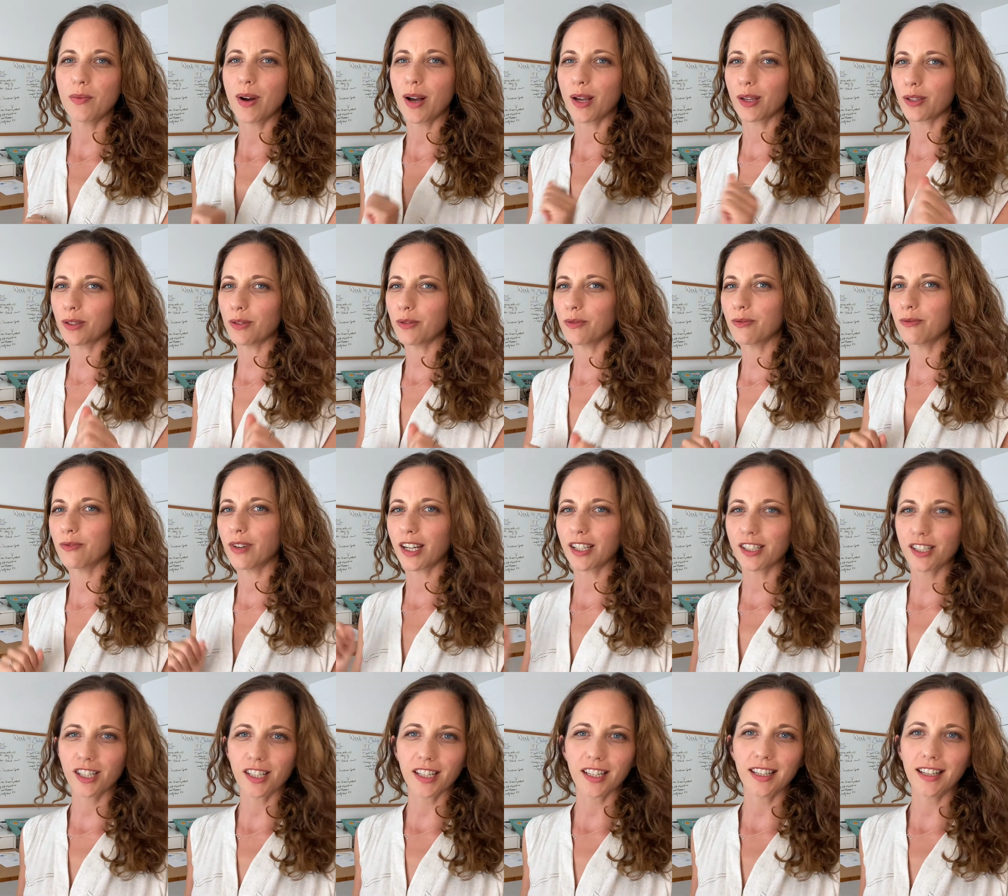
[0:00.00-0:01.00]
well you
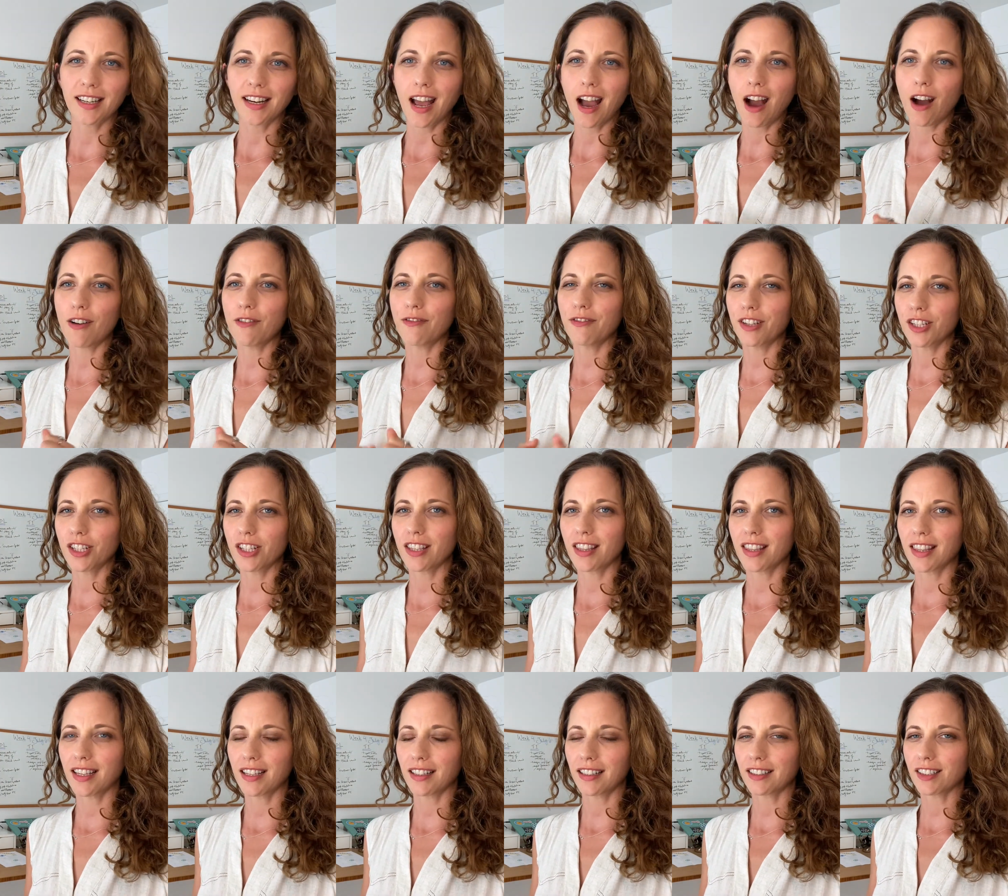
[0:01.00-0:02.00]
function and how
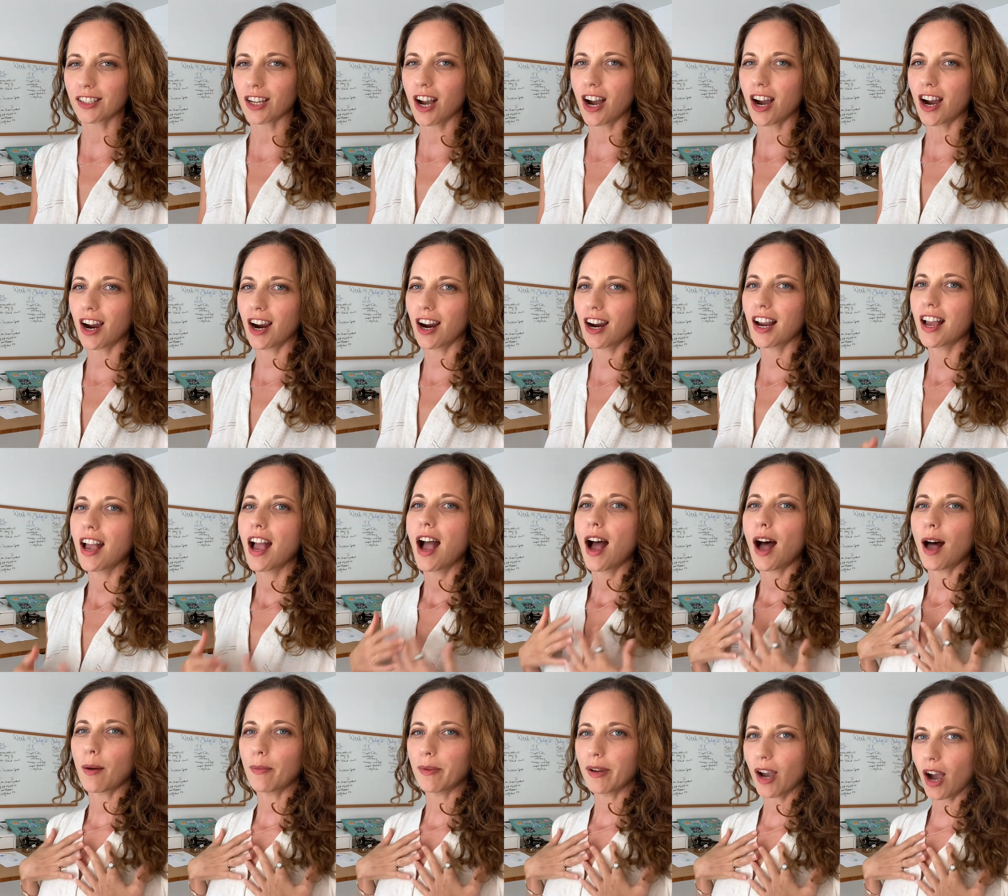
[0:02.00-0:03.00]
efficient things are.
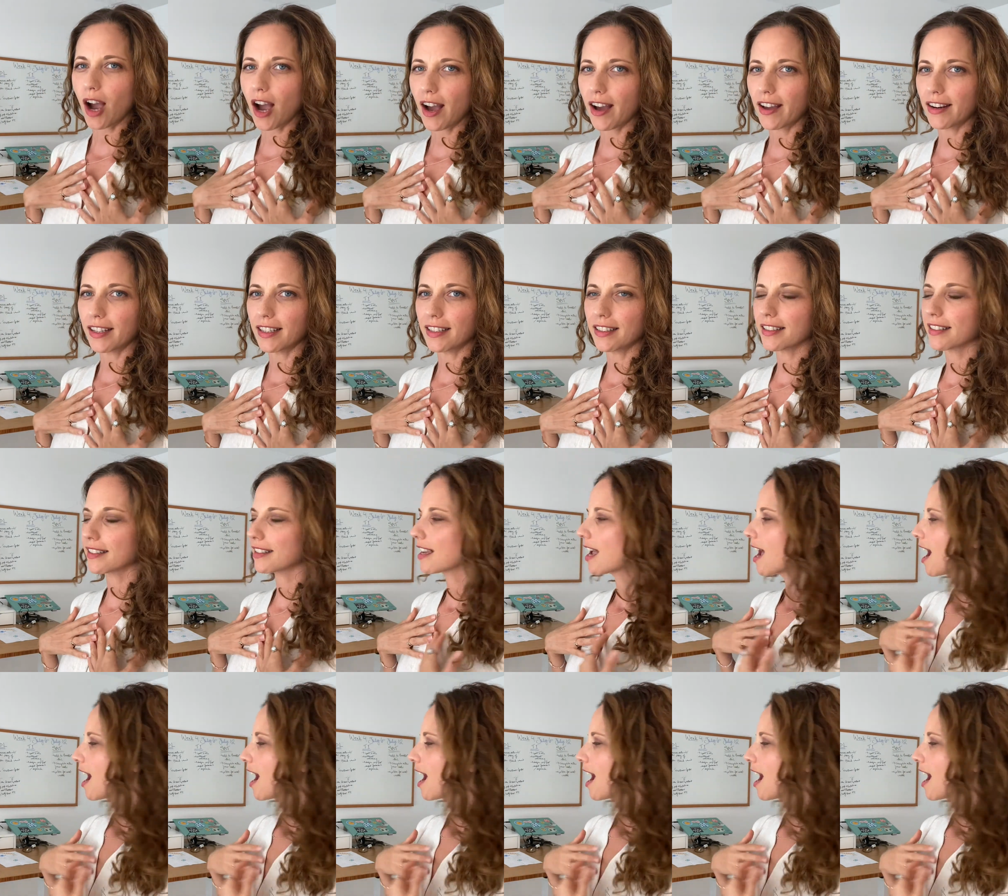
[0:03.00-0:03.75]
I'll be honest,